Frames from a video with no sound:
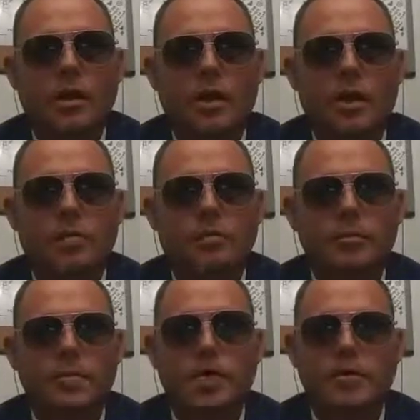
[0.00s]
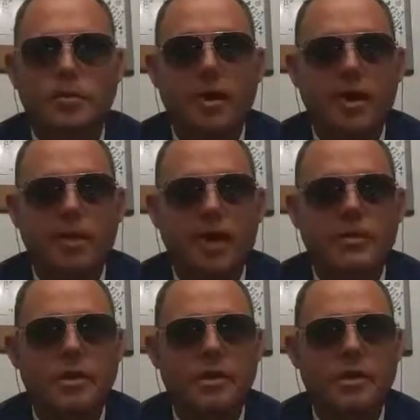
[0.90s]
So as you might
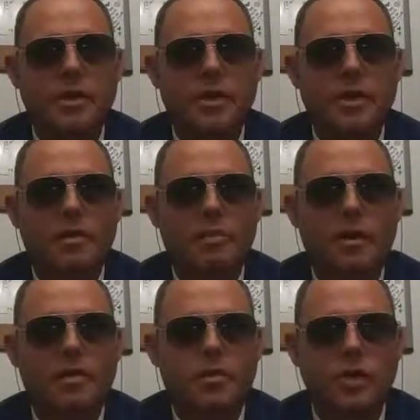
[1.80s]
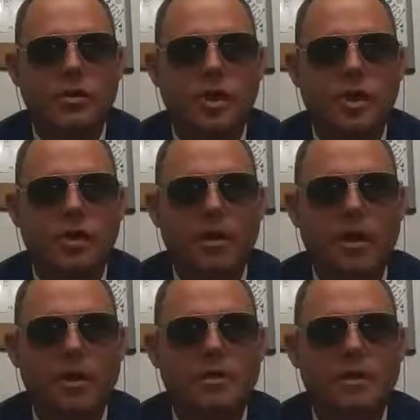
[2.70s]
imagine, it struck my
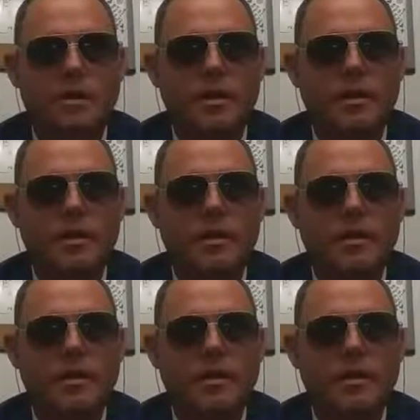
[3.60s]
curiosity